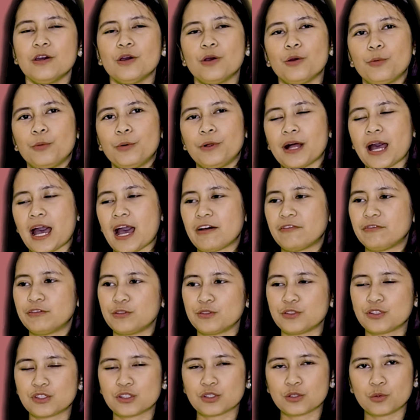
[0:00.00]
We'll have to
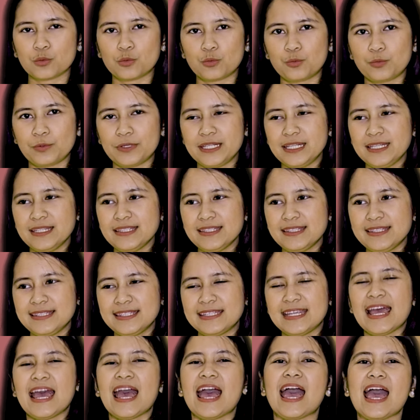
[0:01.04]
squeeze
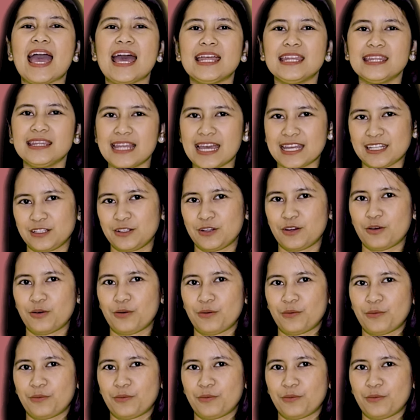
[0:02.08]
and let go.